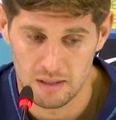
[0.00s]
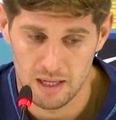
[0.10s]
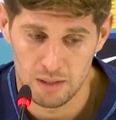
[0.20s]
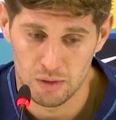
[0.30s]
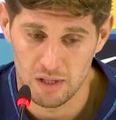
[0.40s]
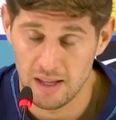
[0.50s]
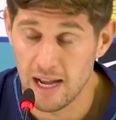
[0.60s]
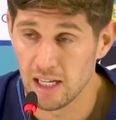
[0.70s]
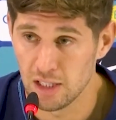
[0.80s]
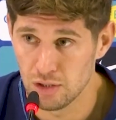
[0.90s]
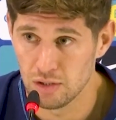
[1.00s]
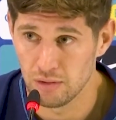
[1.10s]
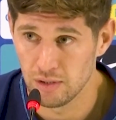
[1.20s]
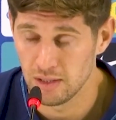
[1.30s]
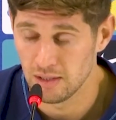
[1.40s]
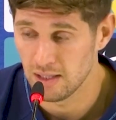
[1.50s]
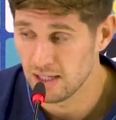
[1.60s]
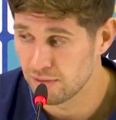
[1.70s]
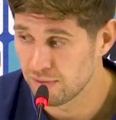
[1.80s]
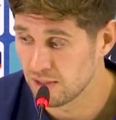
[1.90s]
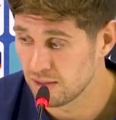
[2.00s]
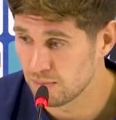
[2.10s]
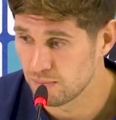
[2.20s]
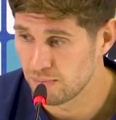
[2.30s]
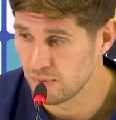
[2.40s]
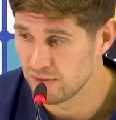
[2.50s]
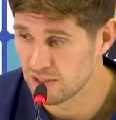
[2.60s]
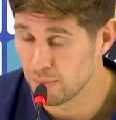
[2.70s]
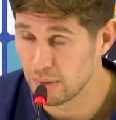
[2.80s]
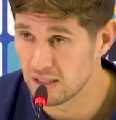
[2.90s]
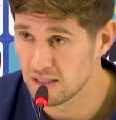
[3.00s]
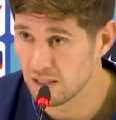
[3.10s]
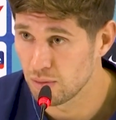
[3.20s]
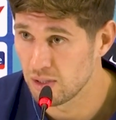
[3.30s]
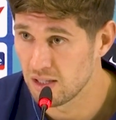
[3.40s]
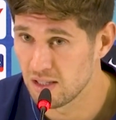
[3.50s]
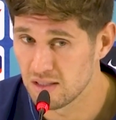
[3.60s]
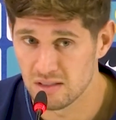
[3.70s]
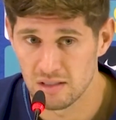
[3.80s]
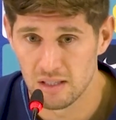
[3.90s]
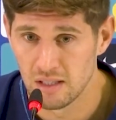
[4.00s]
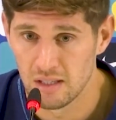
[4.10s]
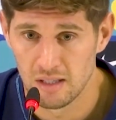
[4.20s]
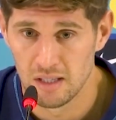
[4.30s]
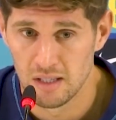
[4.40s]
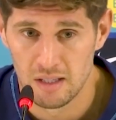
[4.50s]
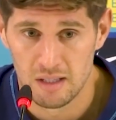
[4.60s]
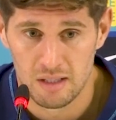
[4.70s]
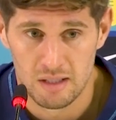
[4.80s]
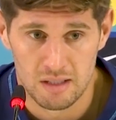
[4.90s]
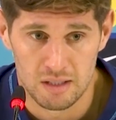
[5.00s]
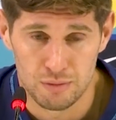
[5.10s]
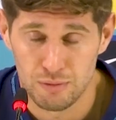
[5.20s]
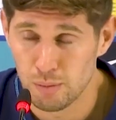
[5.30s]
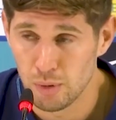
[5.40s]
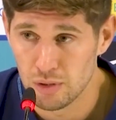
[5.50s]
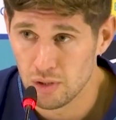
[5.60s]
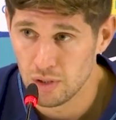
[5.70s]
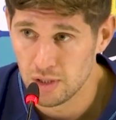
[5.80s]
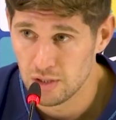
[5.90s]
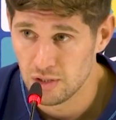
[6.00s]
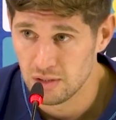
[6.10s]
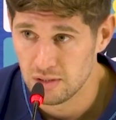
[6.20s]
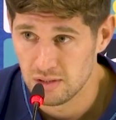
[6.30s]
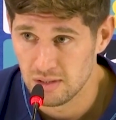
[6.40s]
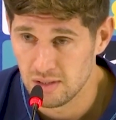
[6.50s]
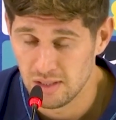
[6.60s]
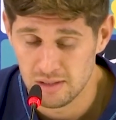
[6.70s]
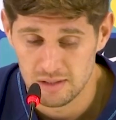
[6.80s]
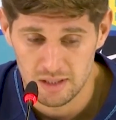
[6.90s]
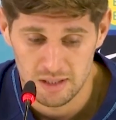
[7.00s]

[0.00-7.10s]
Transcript: anyone at that age, sorry, like Phil, with his ability, with his football knowledge, his